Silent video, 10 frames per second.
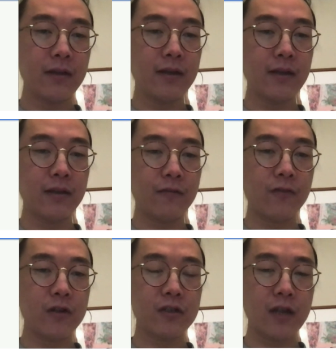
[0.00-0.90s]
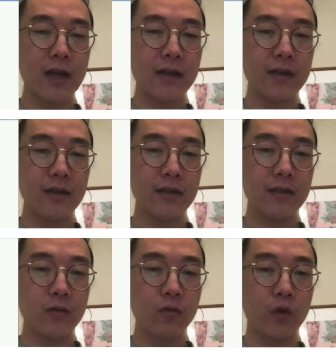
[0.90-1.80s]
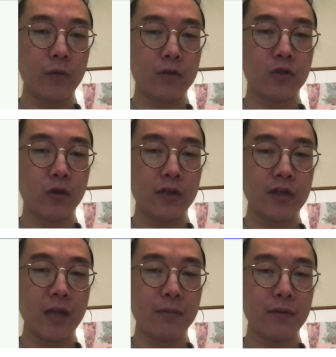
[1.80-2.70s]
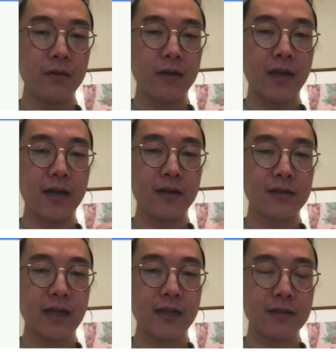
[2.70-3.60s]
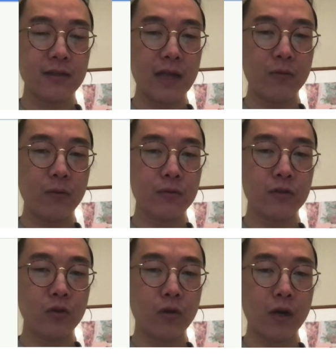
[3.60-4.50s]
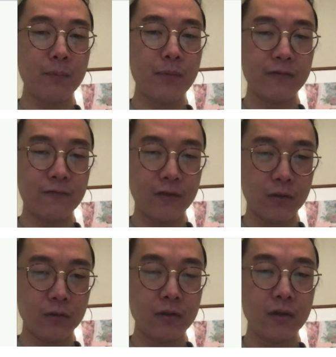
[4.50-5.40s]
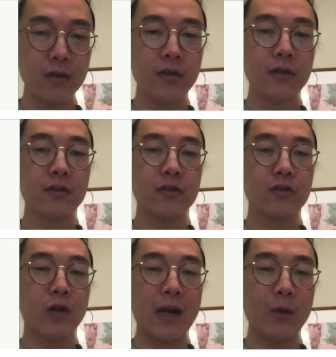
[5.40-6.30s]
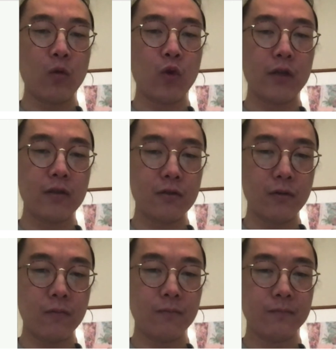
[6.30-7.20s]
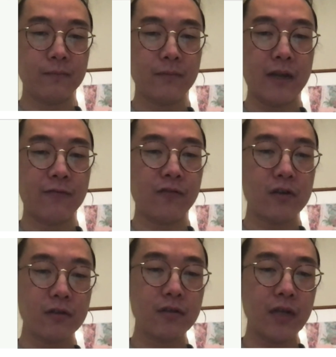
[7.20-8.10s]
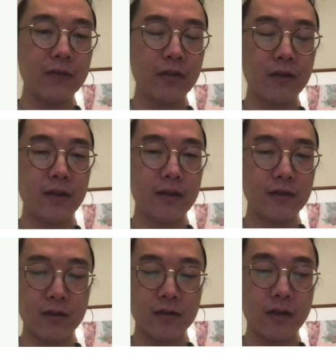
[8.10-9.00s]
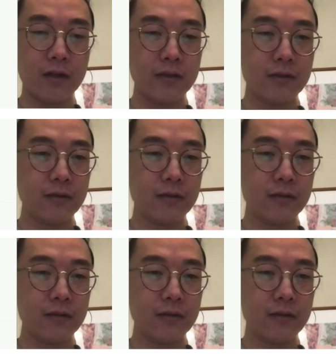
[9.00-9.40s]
In the first slot, we will store the shape. And in the second slot, we will store a bit field describing what to do. At first, everything is initialized.